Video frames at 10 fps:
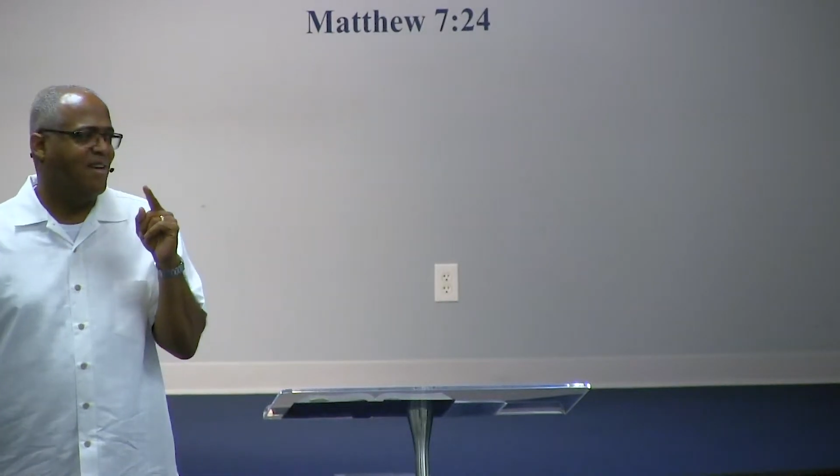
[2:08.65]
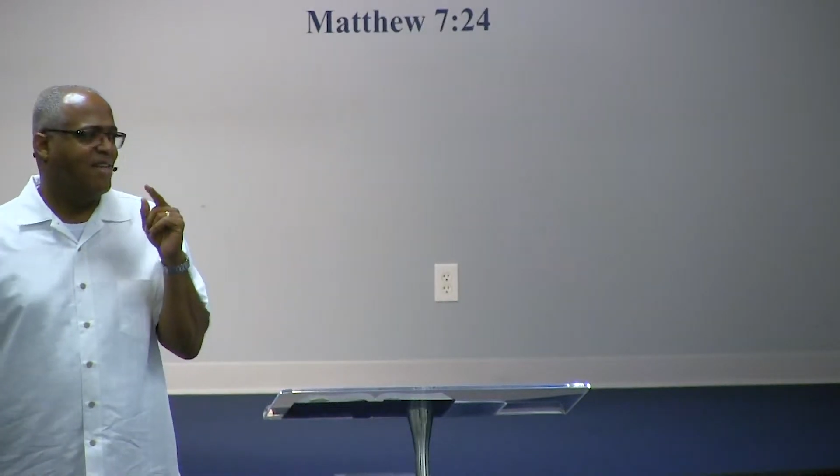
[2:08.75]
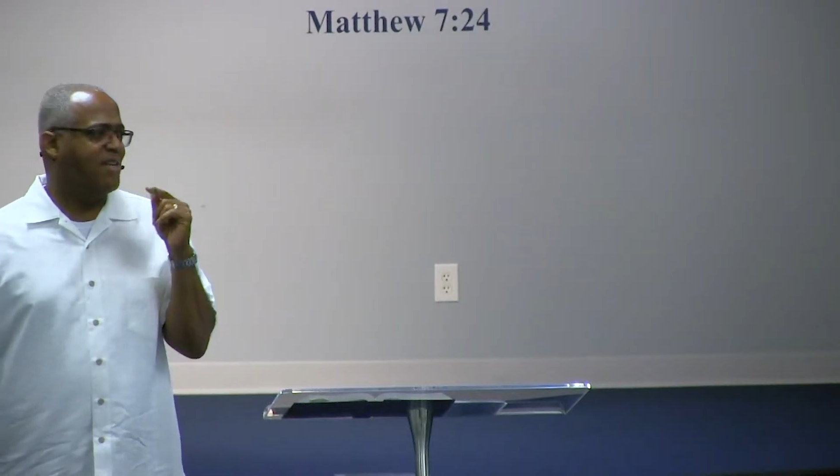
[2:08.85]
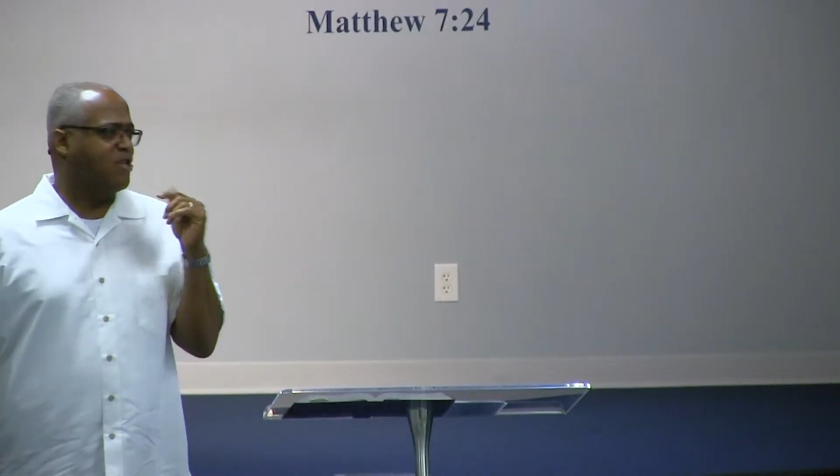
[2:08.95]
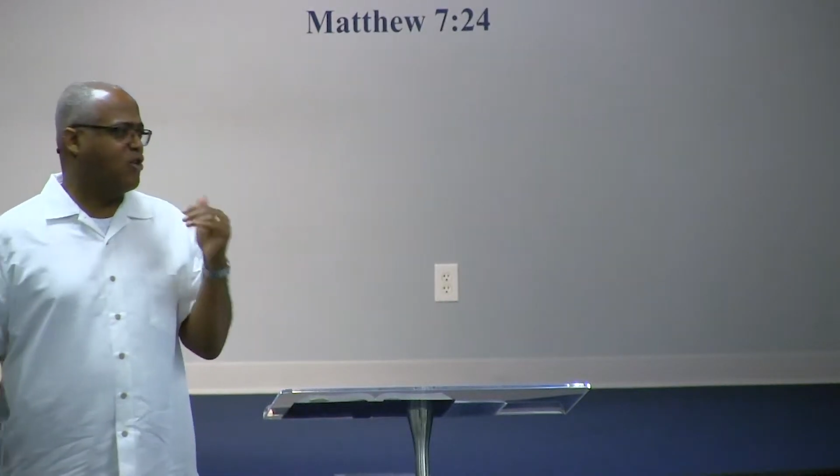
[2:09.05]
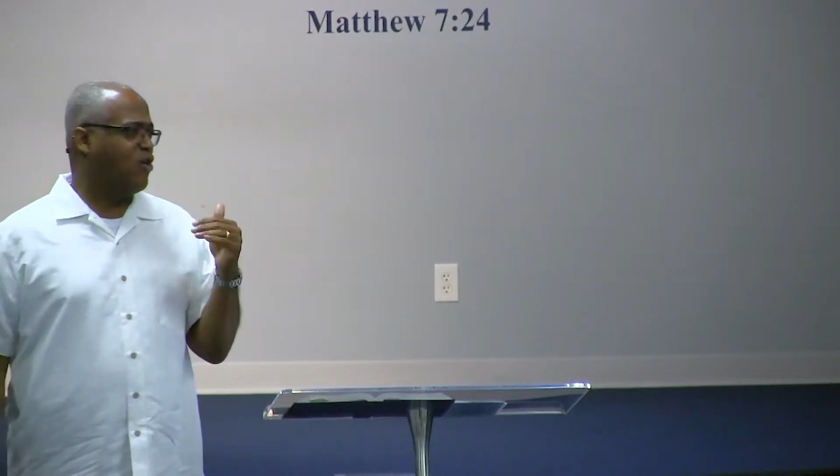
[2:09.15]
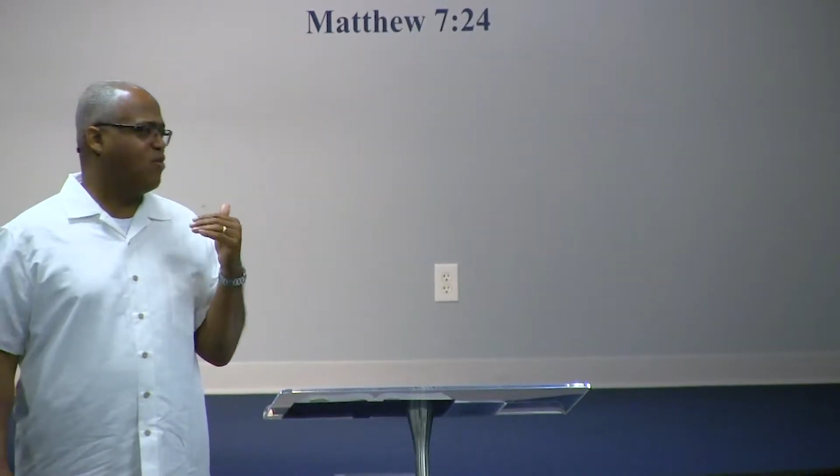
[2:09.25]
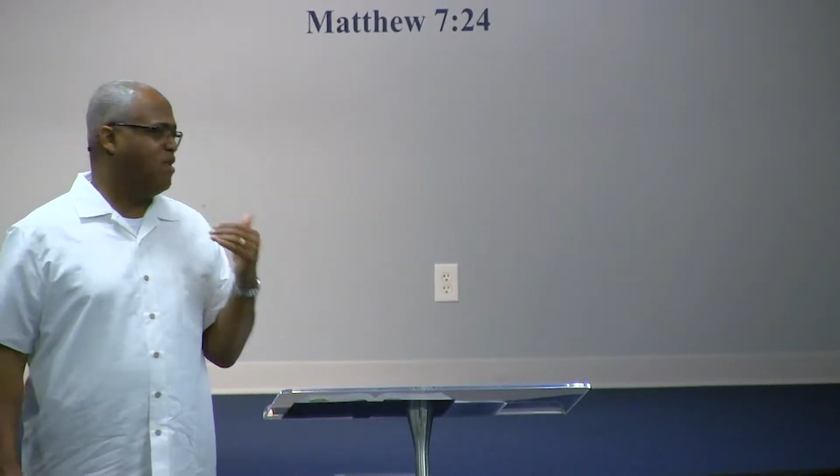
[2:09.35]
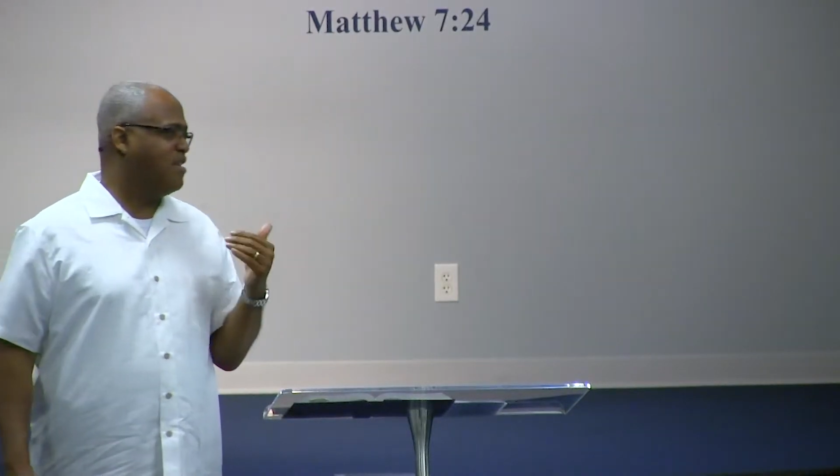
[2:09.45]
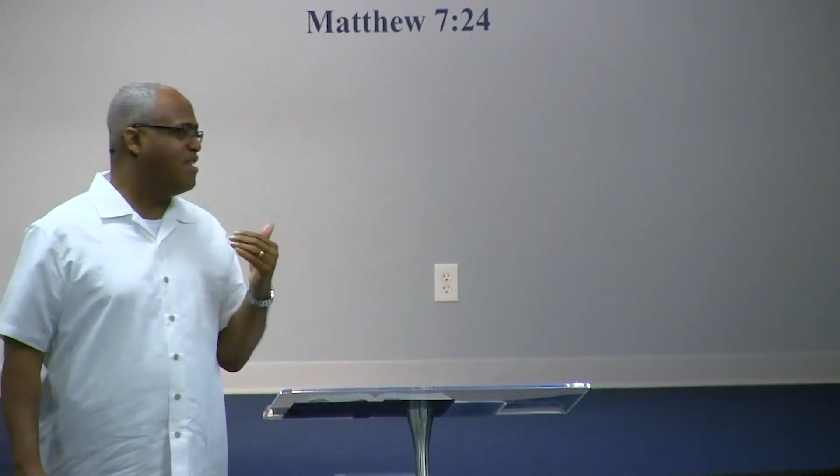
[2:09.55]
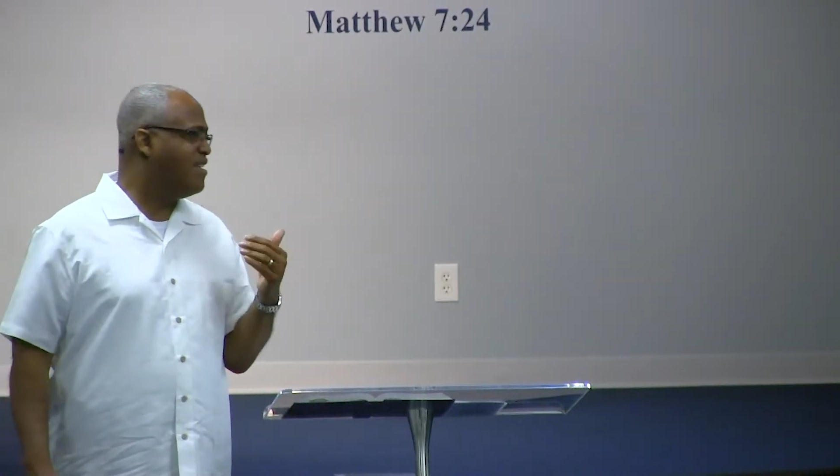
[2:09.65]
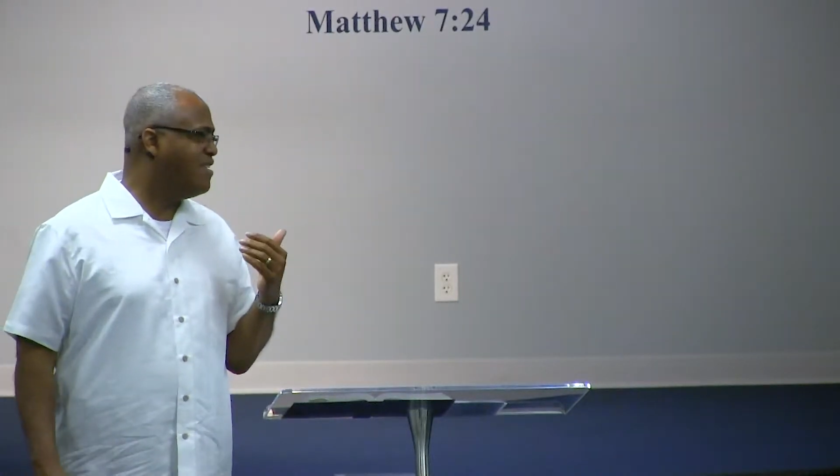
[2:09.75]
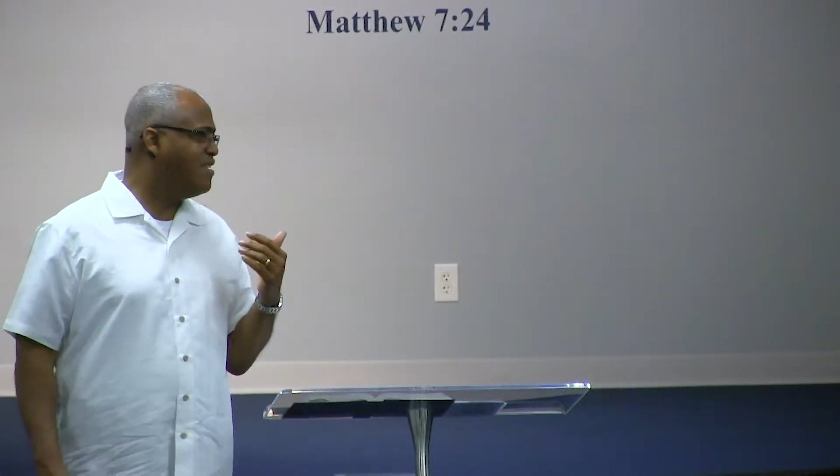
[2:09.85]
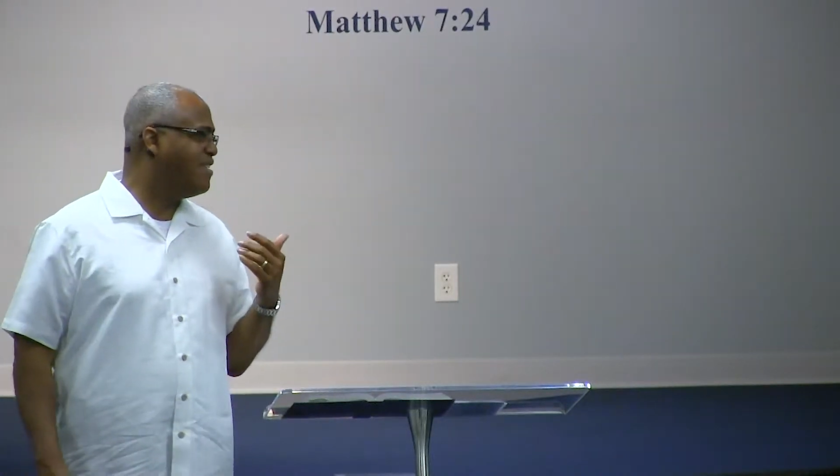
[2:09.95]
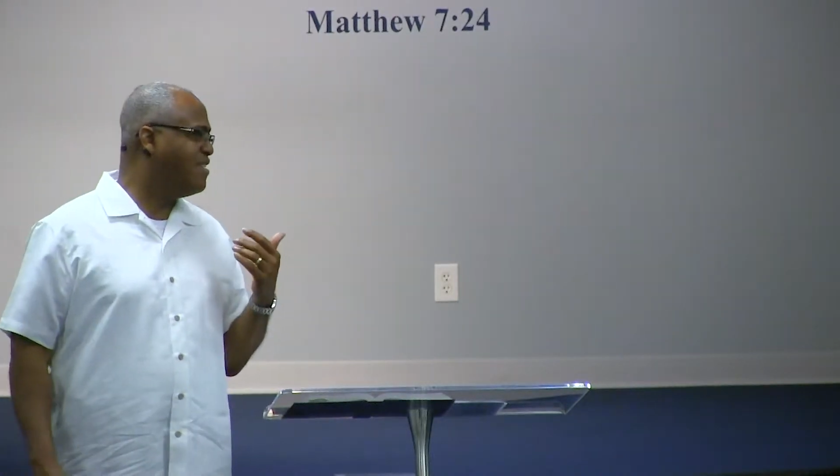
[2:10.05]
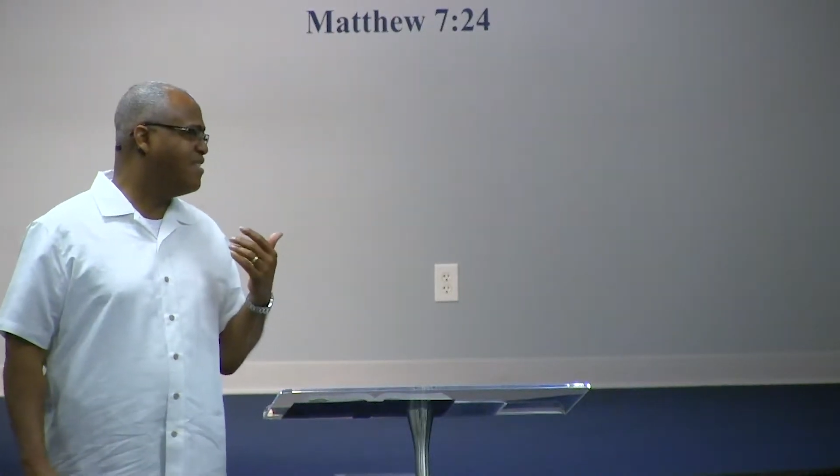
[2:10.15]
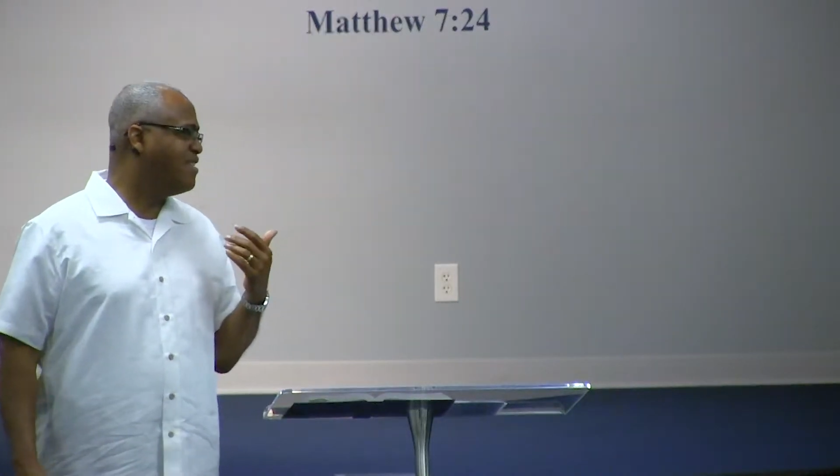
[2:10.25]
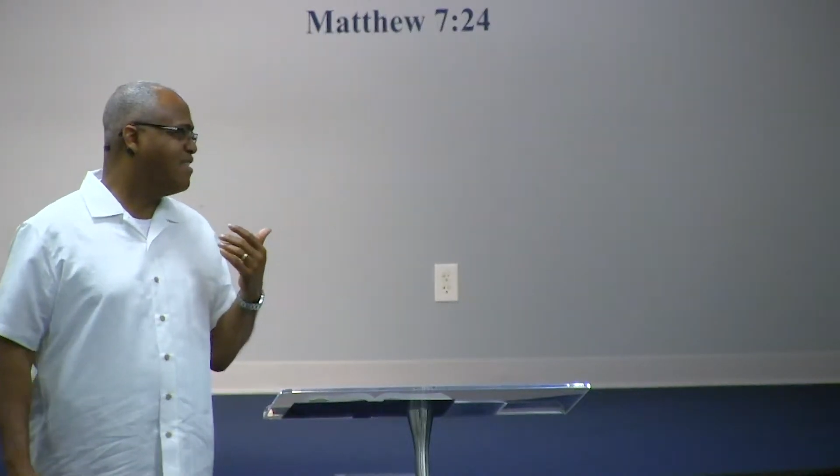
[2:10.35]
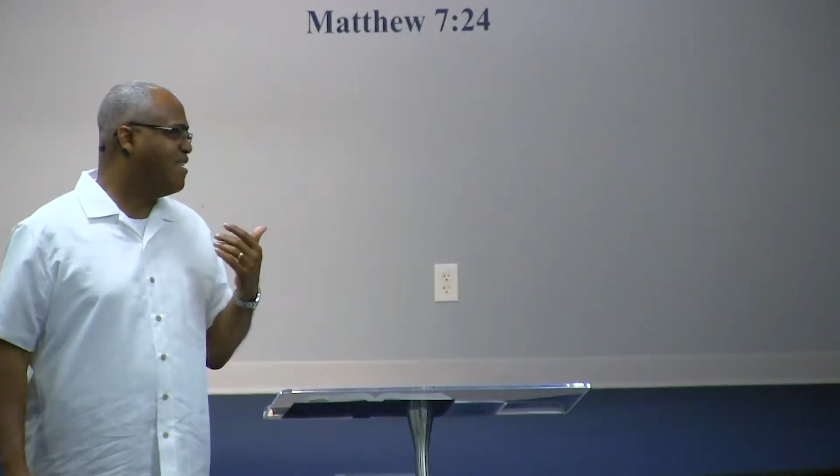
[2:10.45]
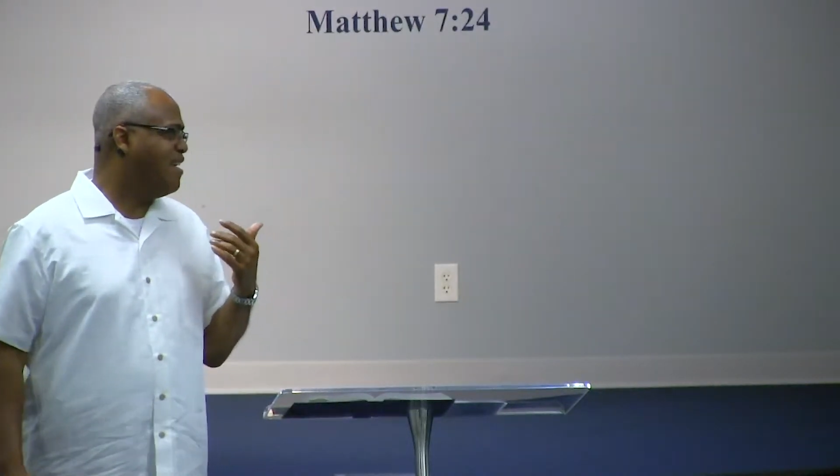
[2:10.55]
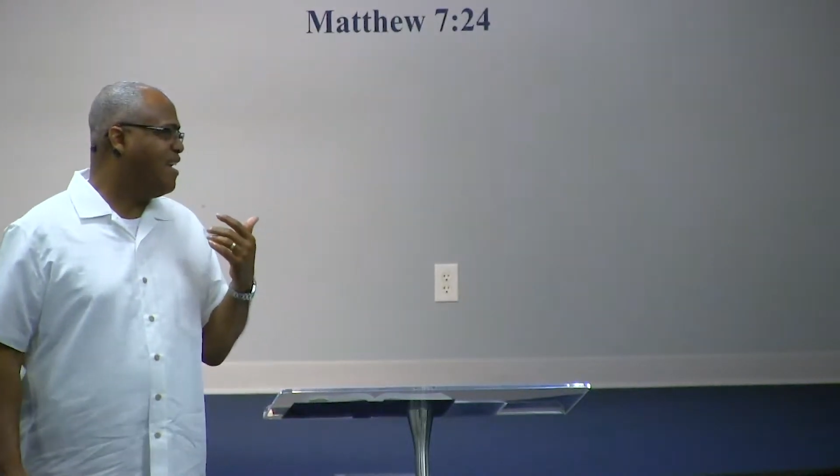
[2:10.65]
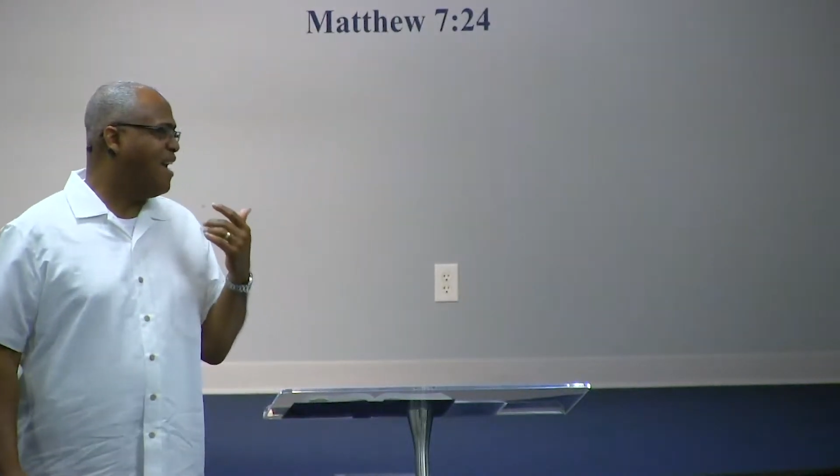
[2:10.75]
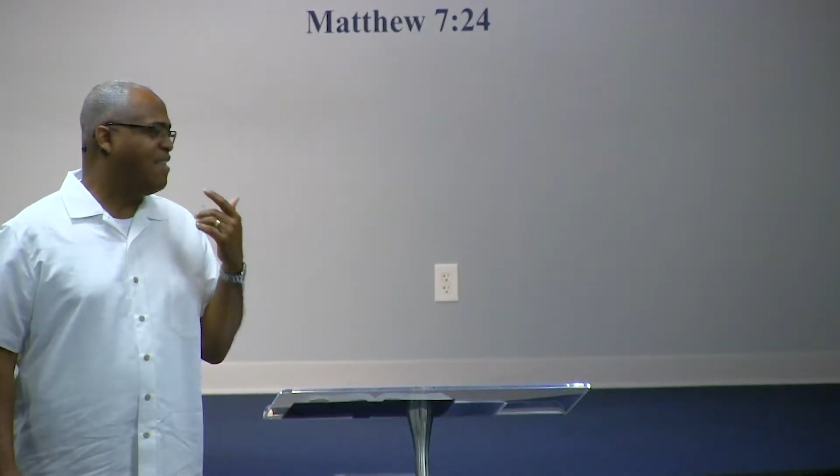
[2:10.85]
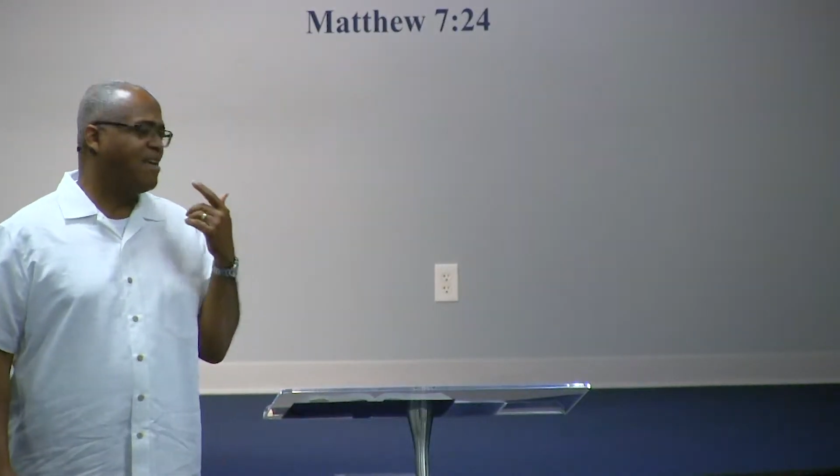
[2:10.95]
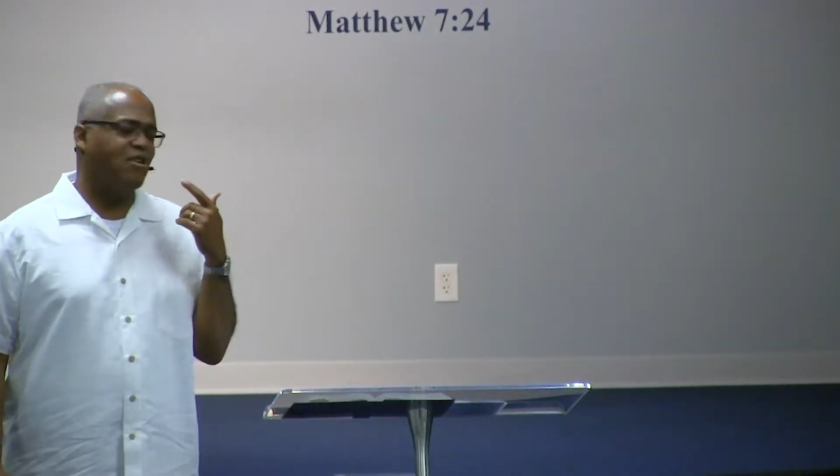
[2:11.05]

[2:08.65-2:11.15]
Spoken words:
I get determined. And